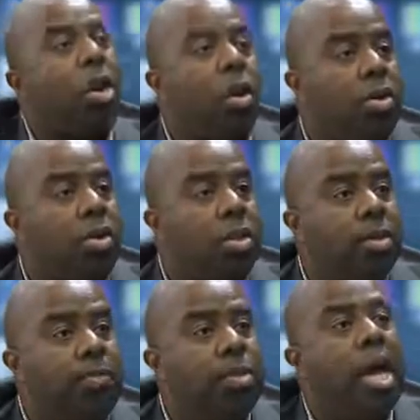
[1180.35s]
lost.
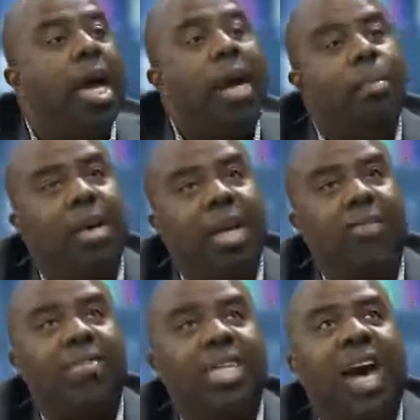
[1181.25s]
And I
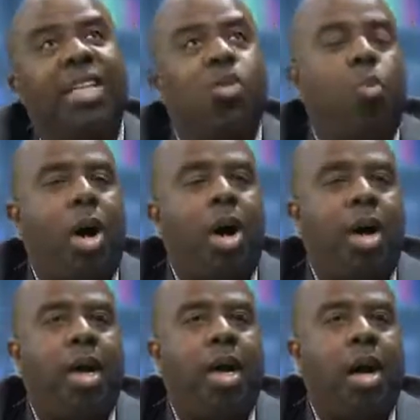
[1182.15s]
believe that's why